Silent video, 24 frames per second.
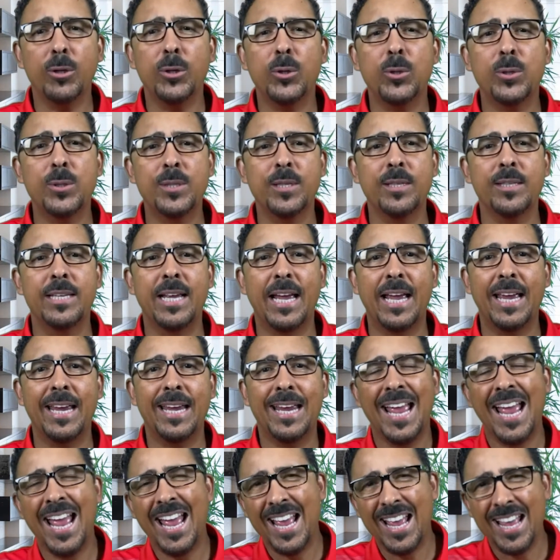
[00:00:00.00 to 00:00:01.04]
you
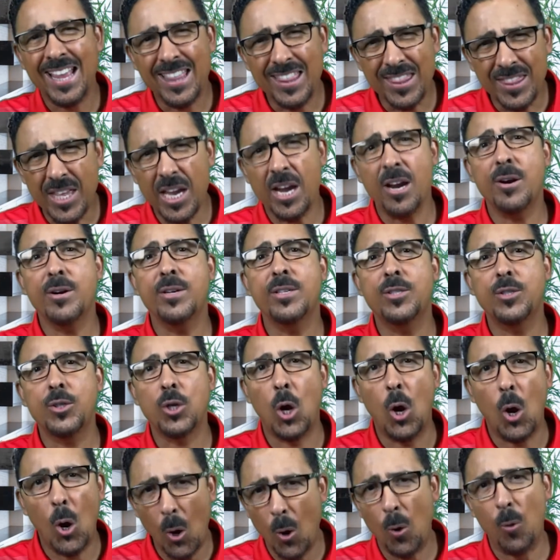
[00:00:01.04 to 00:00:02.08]
today there is
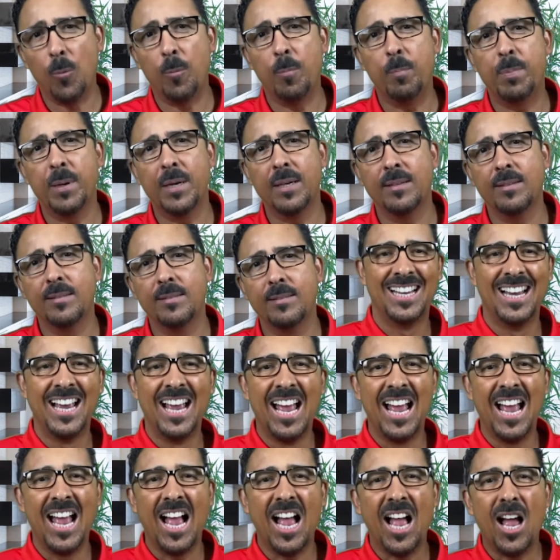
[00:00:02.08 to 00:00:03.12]
hope.
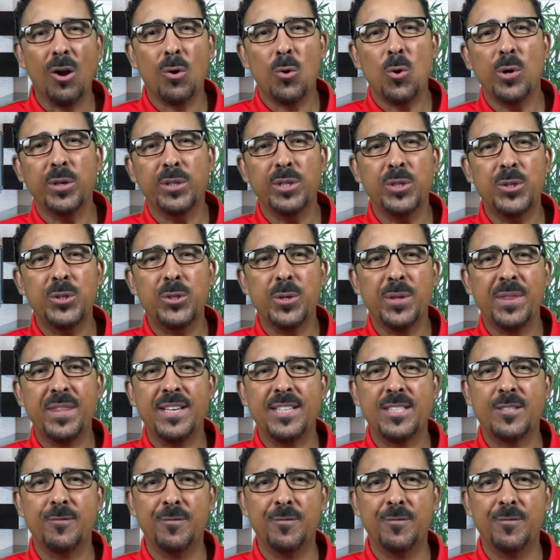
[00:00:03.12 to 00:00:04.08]
According to this